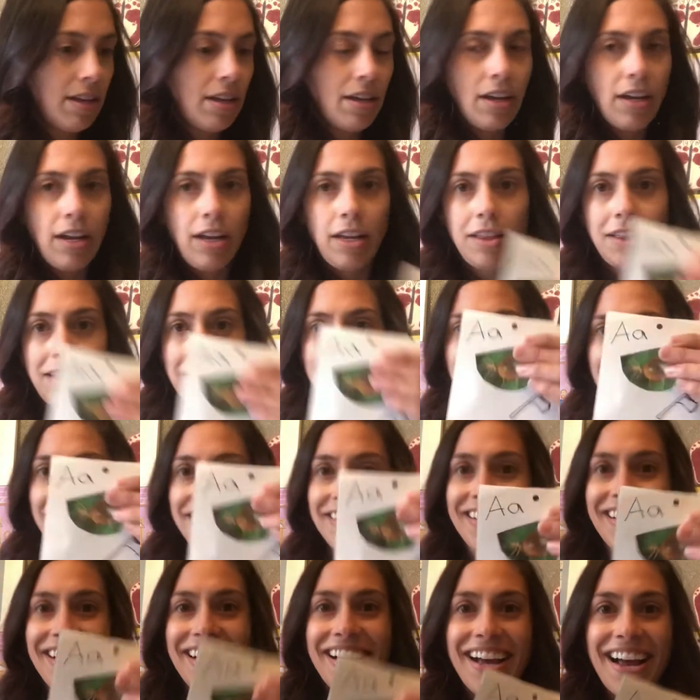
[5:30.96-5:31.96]
And
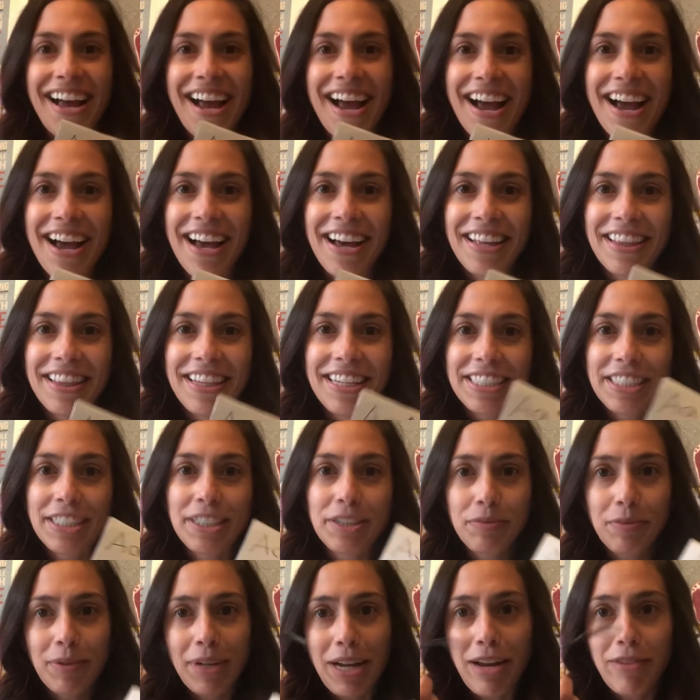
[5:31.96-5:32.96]
this is
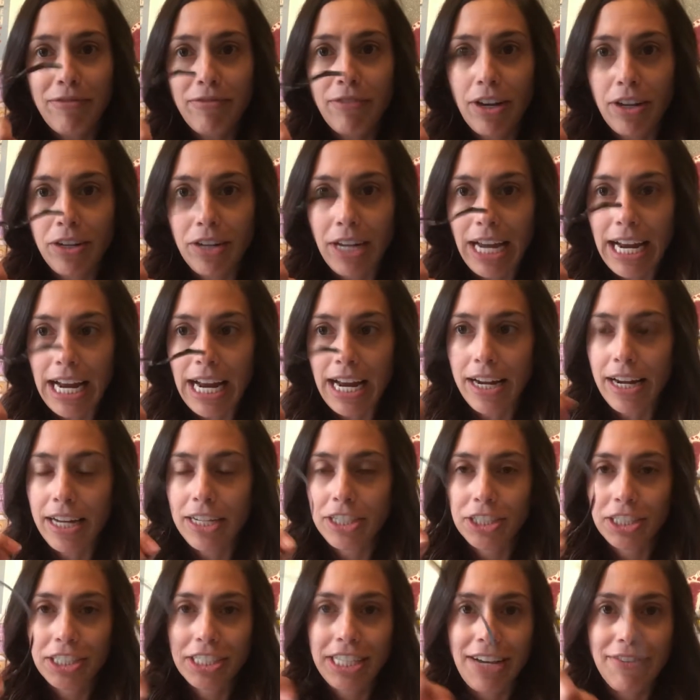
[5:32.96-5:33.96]
what I found at hand. I
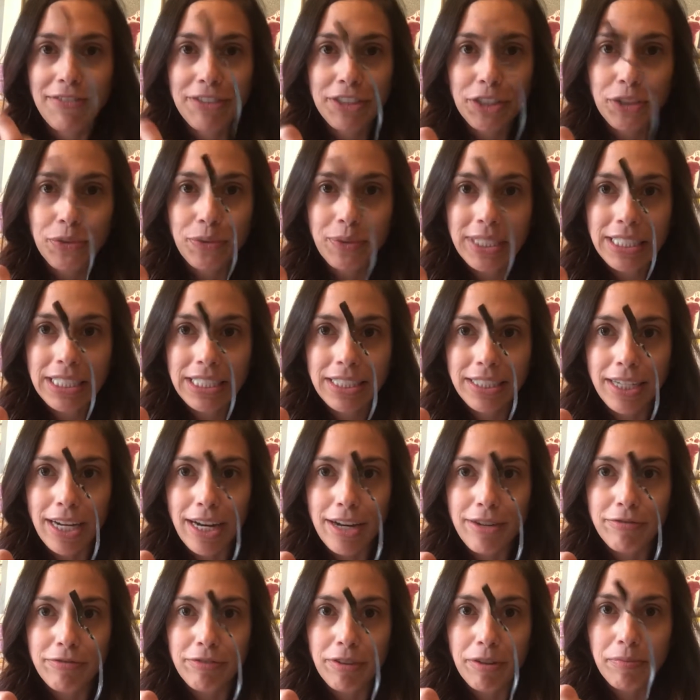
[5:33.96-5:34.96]
just have a twist tie
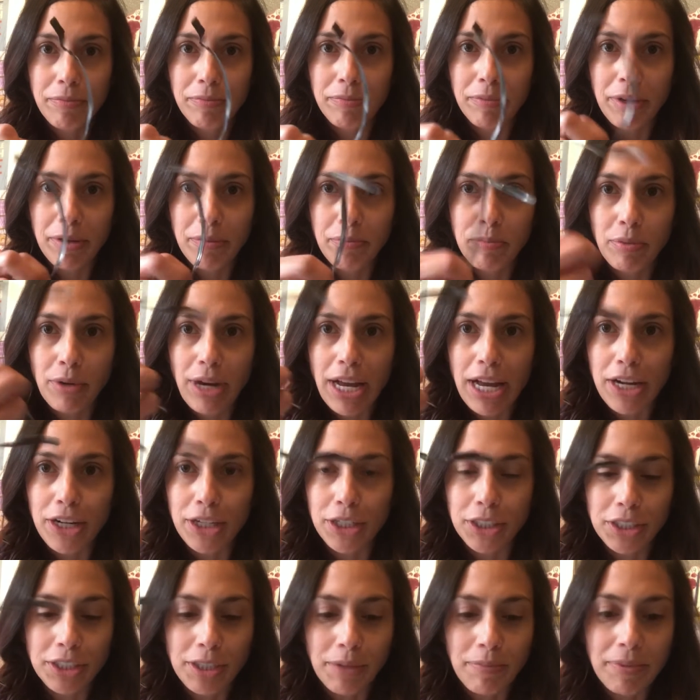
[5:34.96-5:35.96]
from Bread or
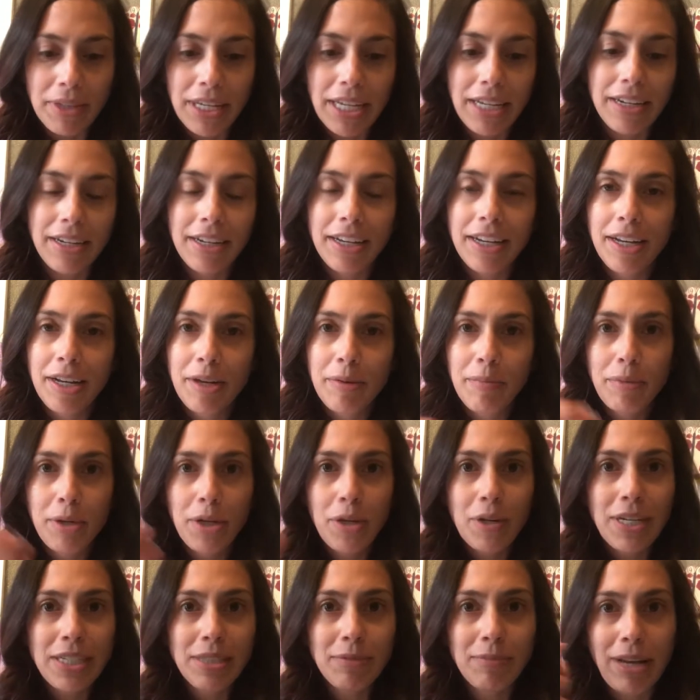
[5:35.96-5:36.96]
something. But you
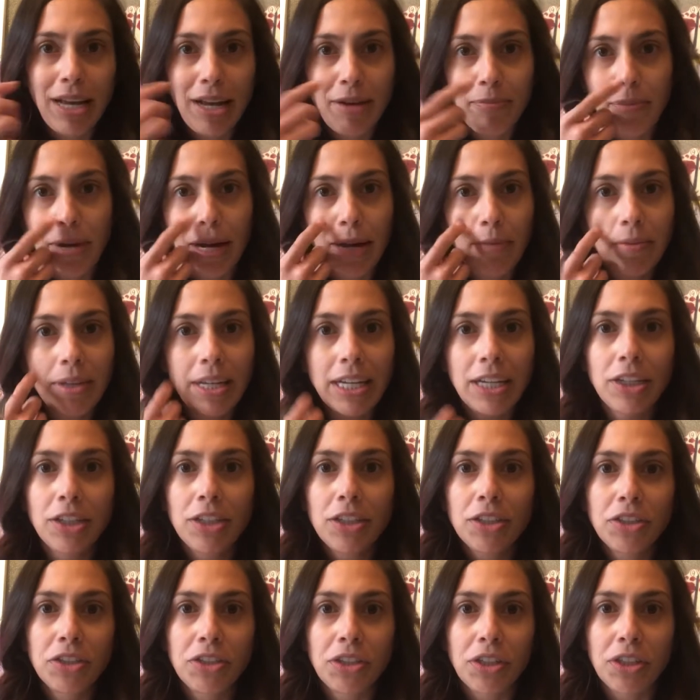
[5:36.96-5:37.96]
guys might have pipe
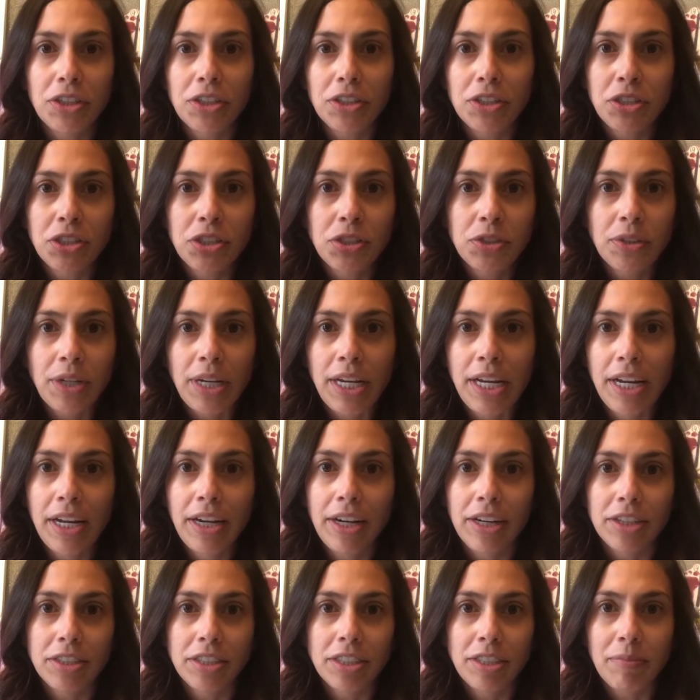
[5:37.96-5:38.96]
cleaners or string
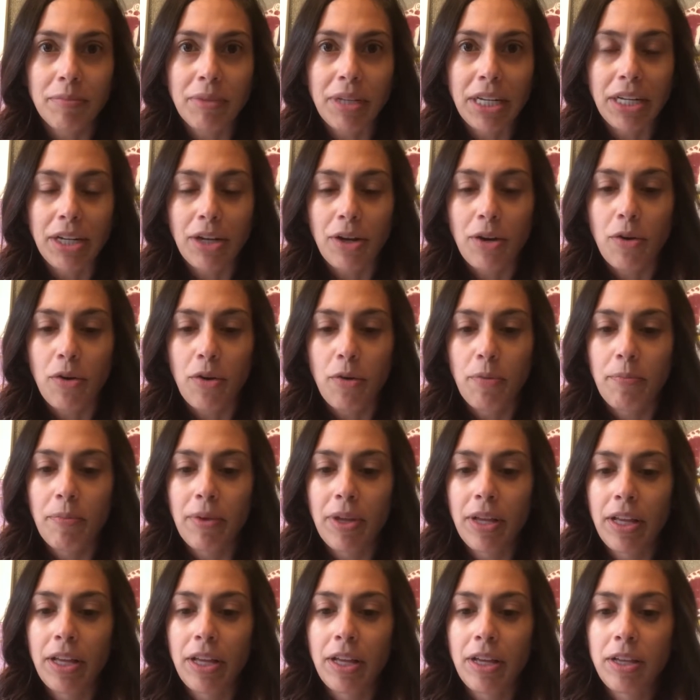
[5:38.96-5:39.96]
or something at home.
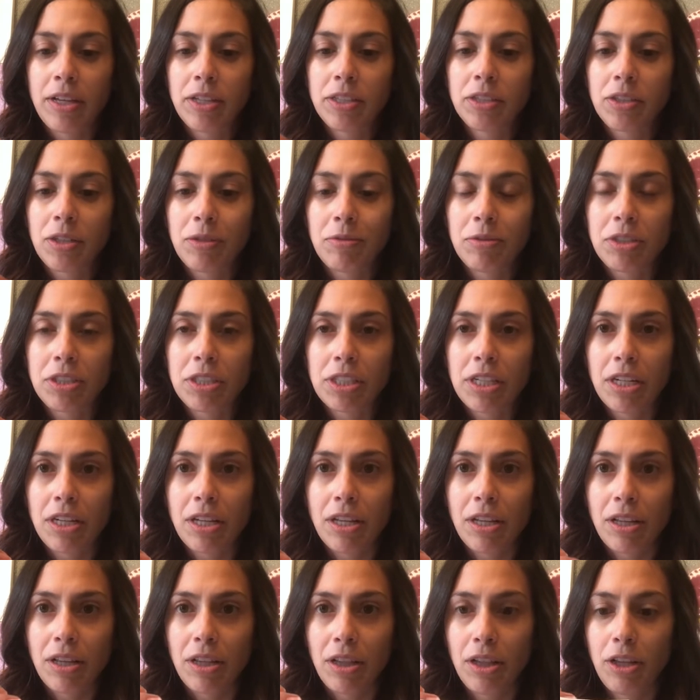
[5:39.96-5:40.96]
So I'm just
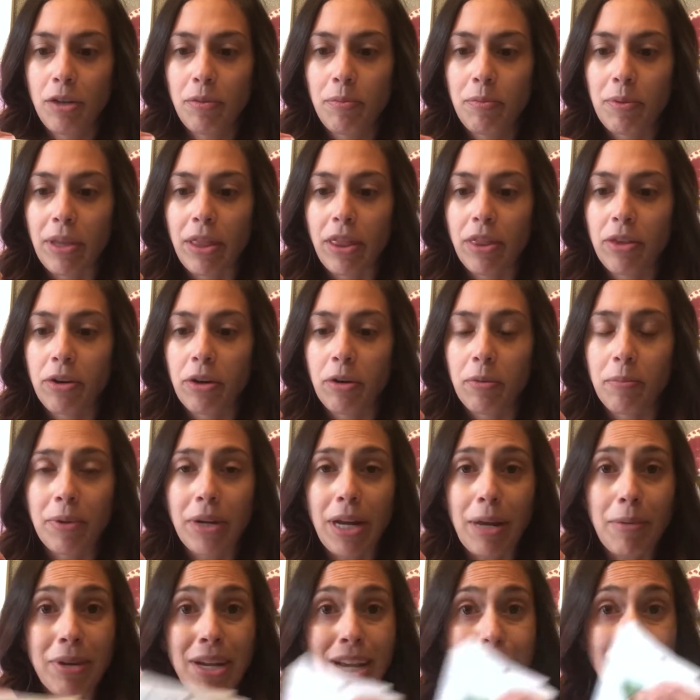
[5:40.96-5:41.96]
gonna loop it through. But
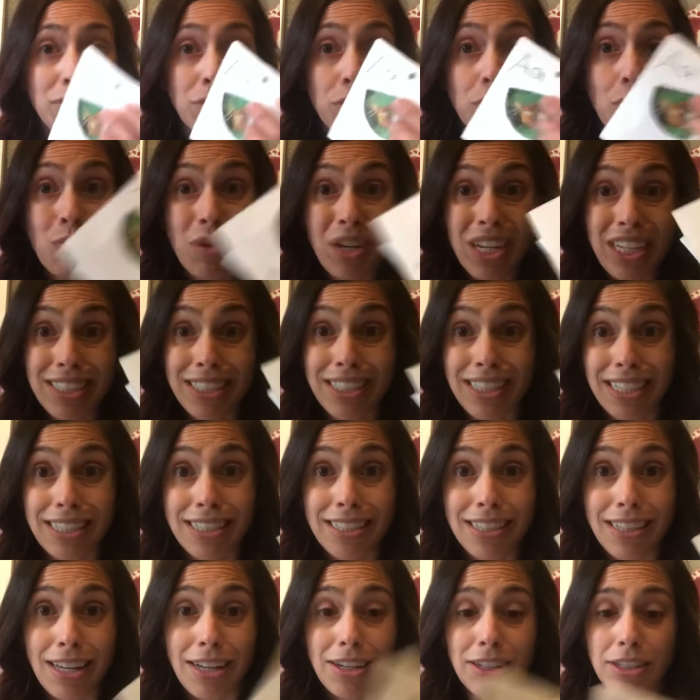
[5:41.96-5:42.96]
I'm gonna have 26
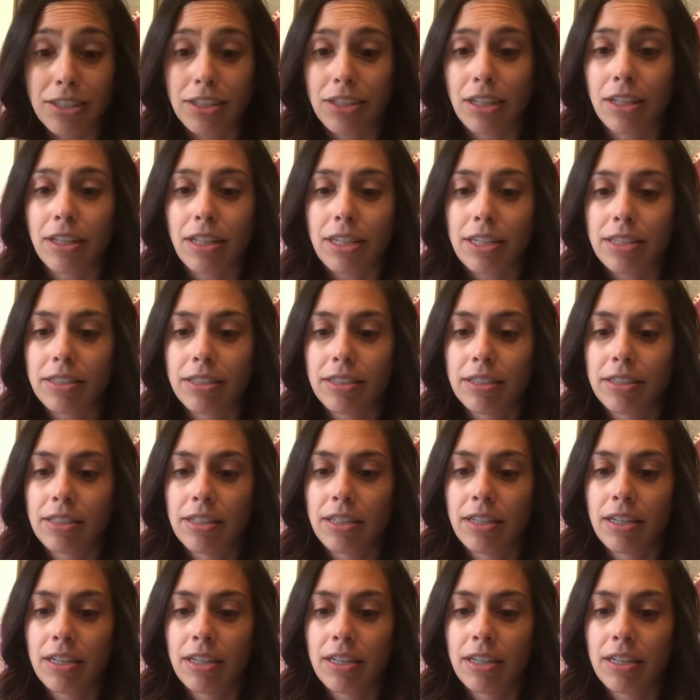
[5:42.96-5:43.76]
letters on this.